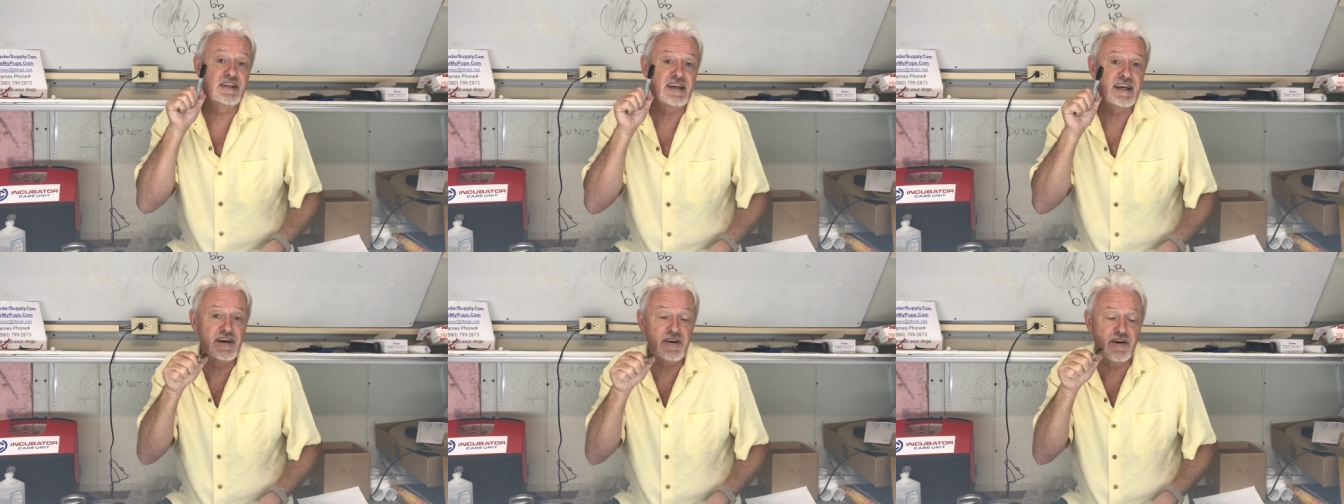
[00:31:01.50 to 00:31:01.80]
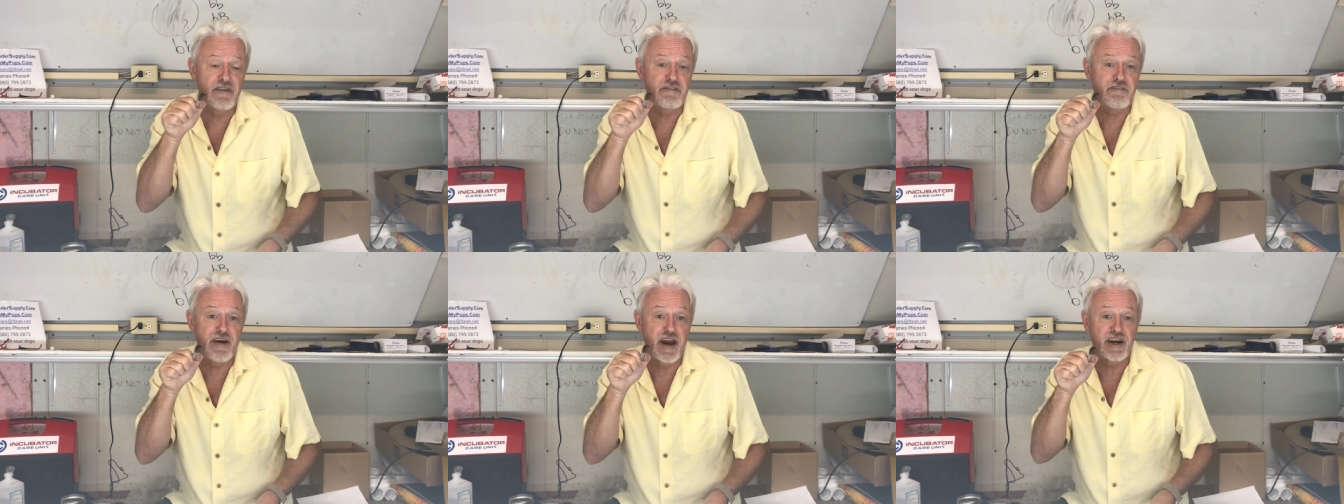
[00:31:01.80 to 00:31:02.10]
an
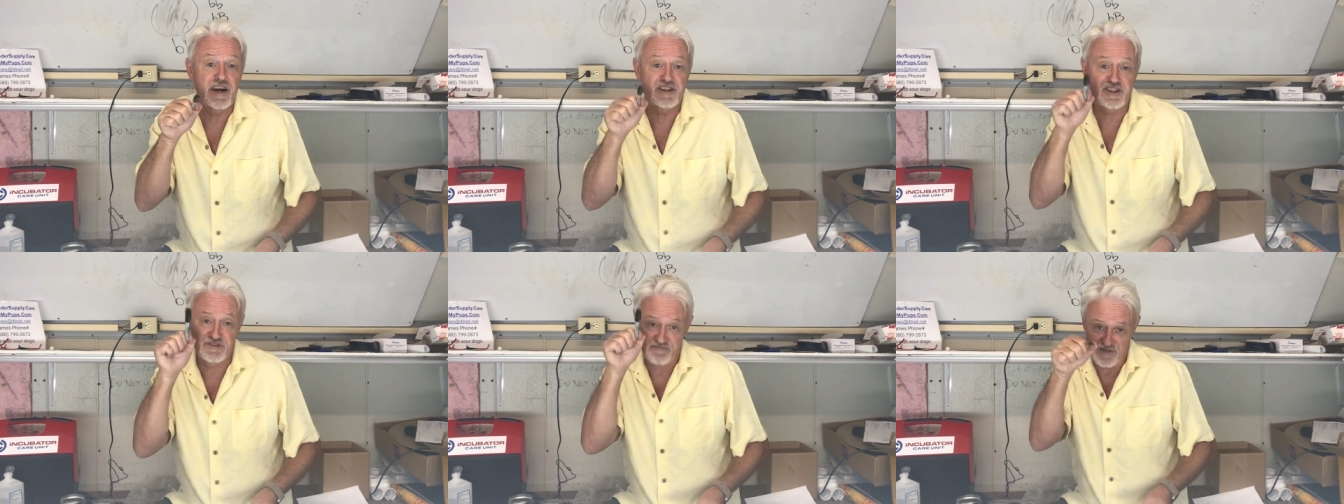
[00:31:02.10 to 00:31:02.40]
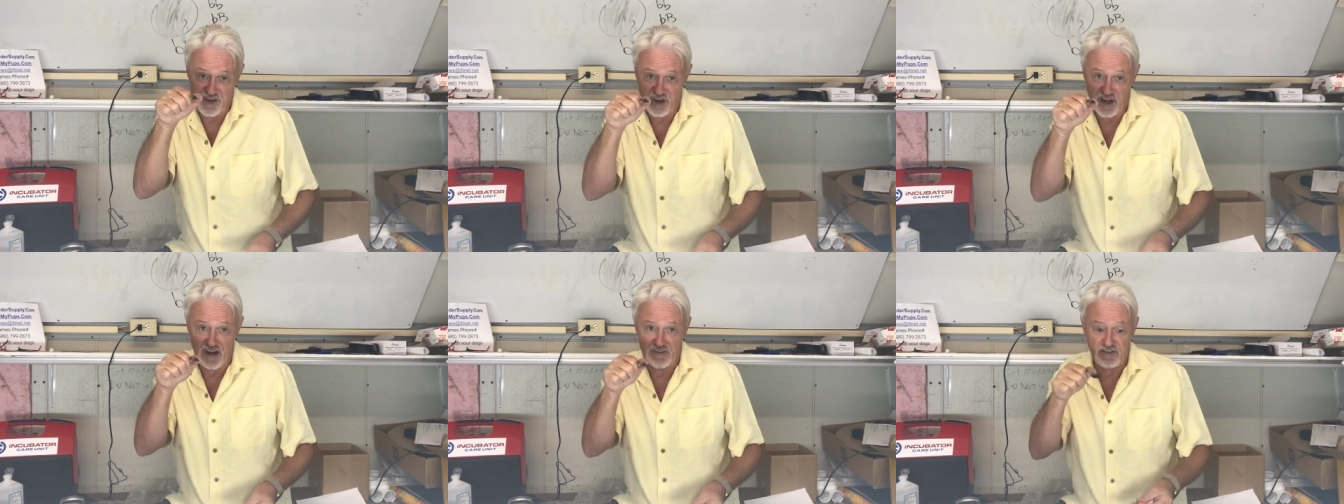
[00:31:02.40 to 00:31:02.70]
ear infection,
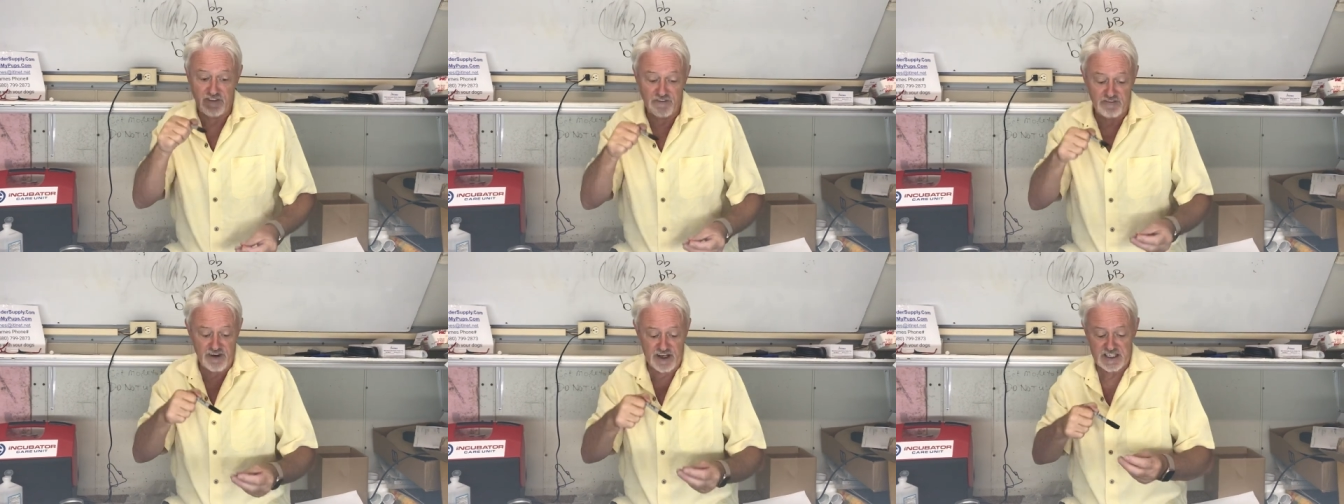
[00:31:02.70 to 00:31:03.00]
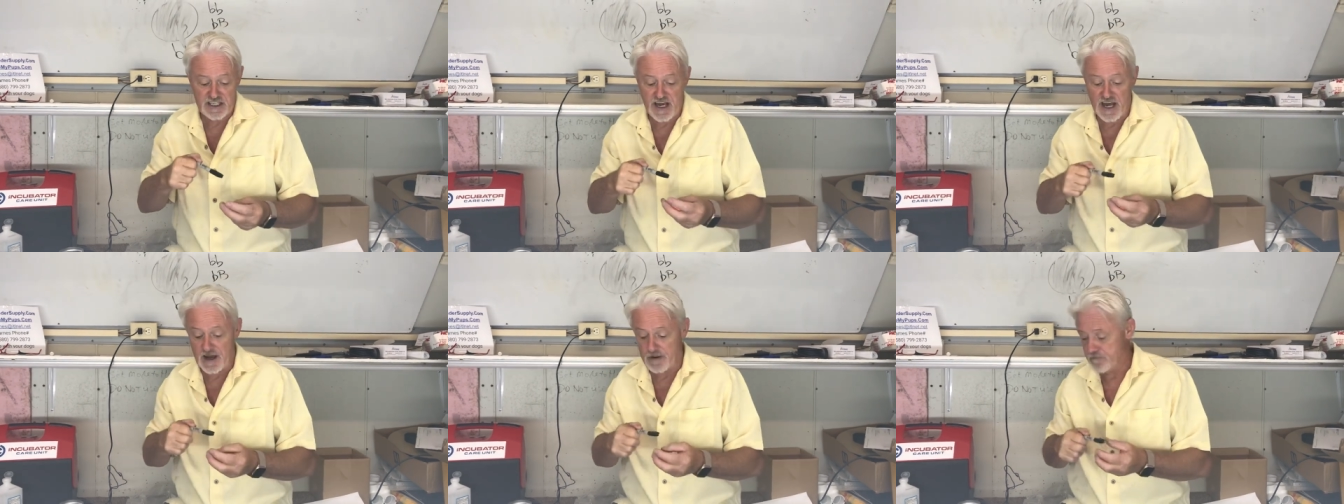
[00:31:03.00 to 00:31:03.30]
you're going to have to
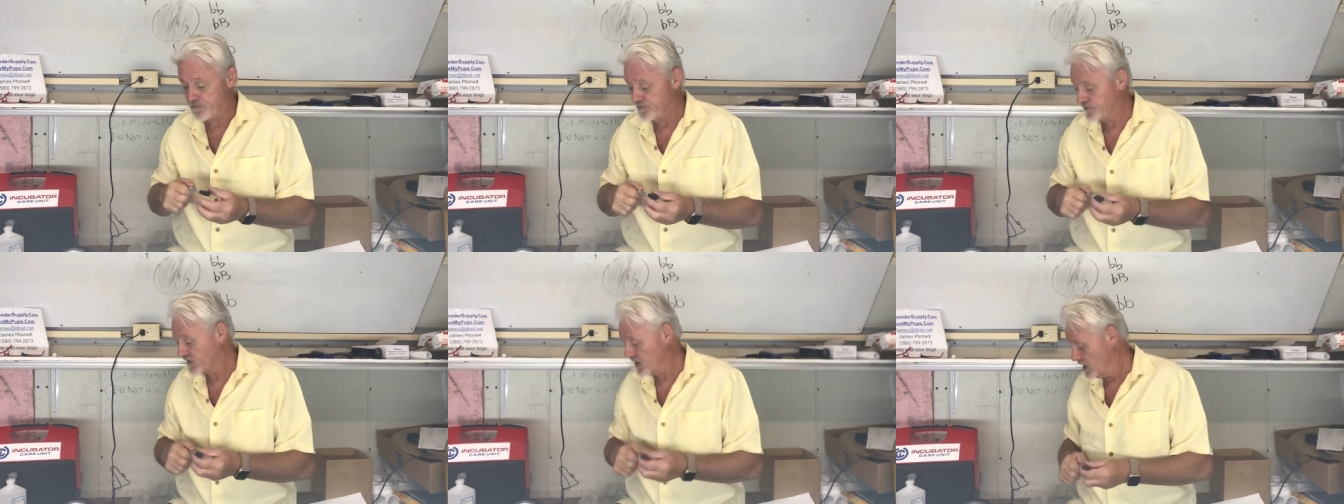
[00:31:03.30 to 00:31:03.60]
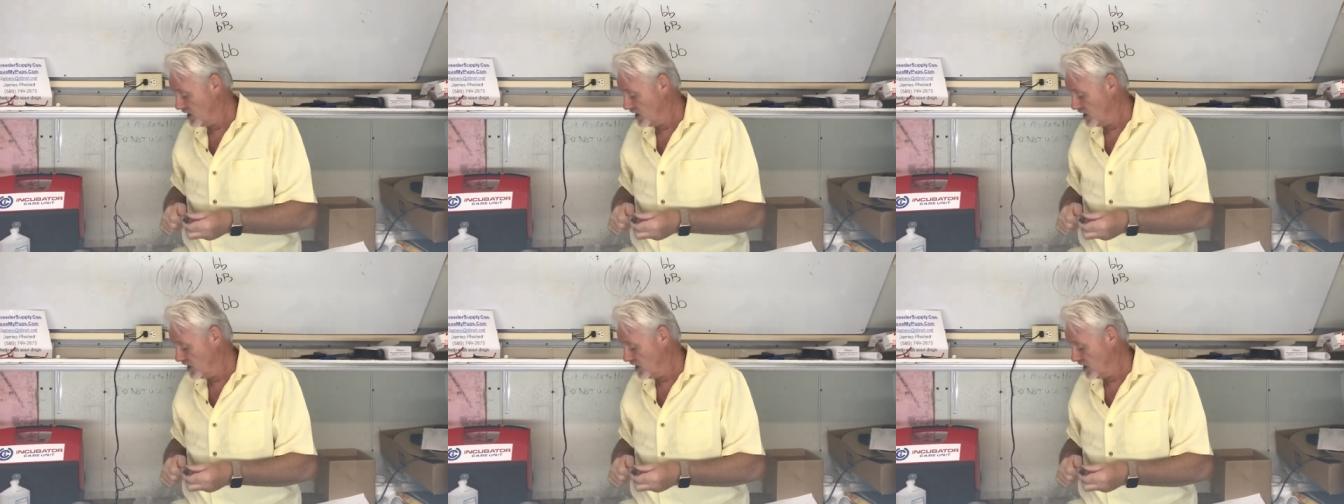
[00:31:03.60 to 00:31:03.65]
fix that.